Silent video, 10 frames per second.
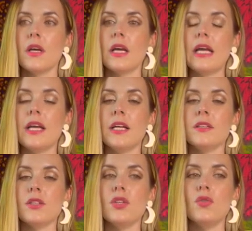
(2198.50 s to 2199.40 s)

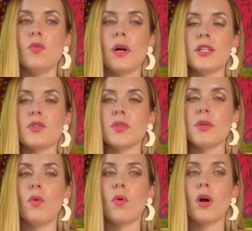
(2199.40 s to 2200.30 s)
And you wanted to
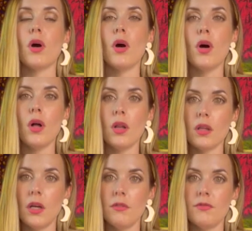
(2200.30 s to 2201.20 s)
really pour
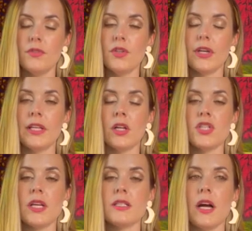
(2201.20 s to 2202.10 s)
all of your
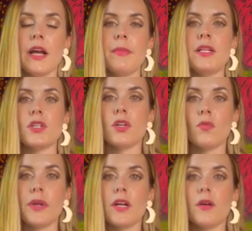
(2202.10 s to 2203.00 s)
energy and time into
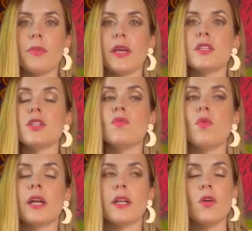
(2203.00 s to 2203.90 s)
career because you
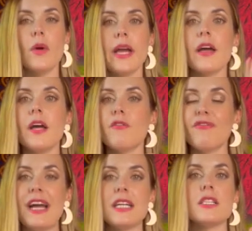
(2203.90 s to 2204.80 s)
wanted quick,
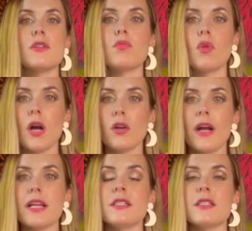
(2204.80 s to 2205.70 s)
fast
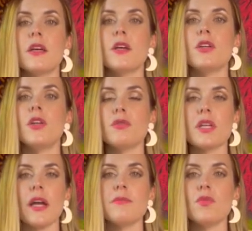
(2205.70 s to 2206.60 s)
progress, no
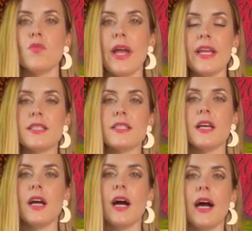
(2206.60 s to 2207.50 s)
time to waste.
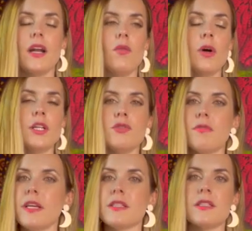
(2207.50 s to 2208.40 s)
I don't want to do
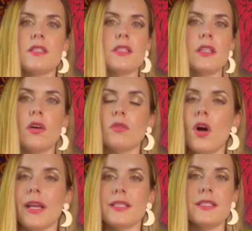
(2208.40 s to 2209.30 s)
things the slow,
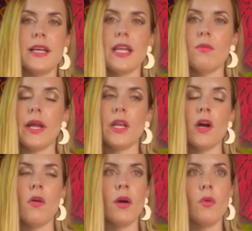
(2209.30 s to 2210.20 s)
long, and steady way.
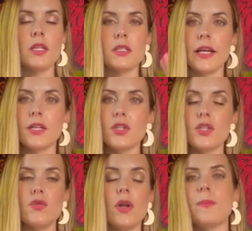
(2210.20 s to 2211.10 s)
No, I want to like
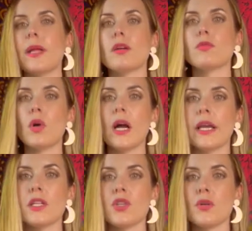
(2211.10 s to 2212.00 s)
shoot up like a
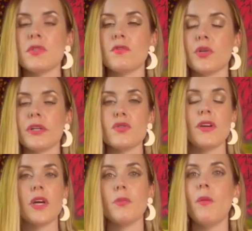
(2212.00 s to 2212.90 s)
rocket in terms of career. So
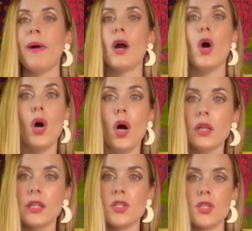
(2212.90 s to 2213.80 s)
I've got to put my
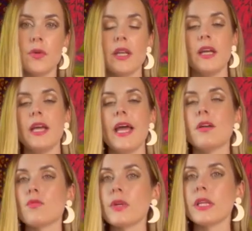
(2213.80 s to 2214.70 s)
all into it
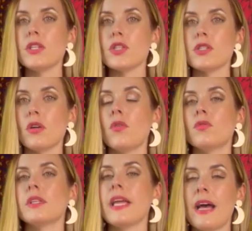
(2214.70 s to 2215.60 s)
and really just
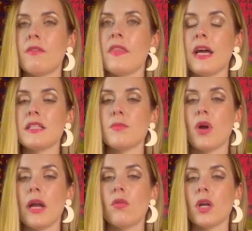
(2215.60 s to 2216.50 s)
only having that as a
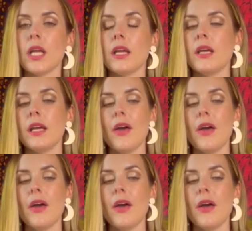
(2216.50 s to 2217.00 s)
priority.